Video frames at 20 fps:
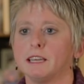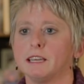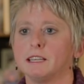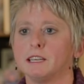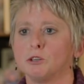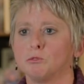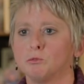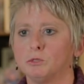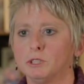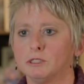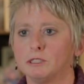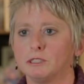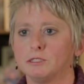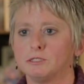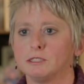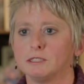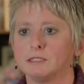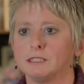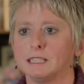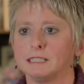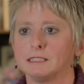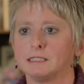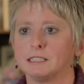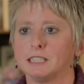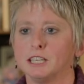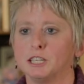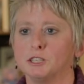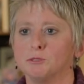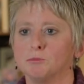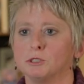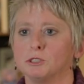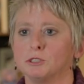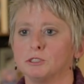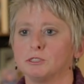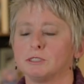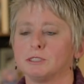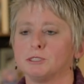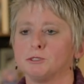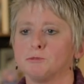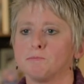And I realized at that time
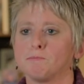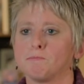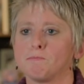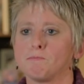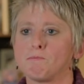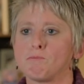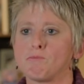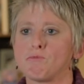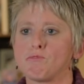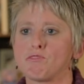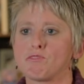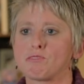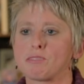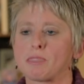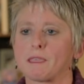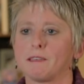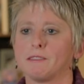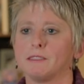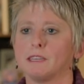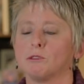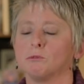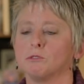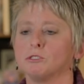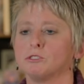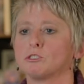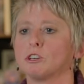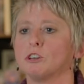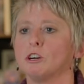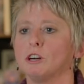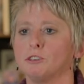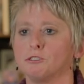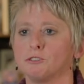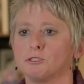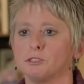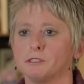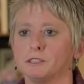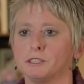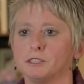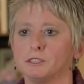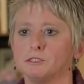that that was
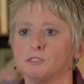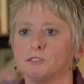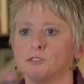contrary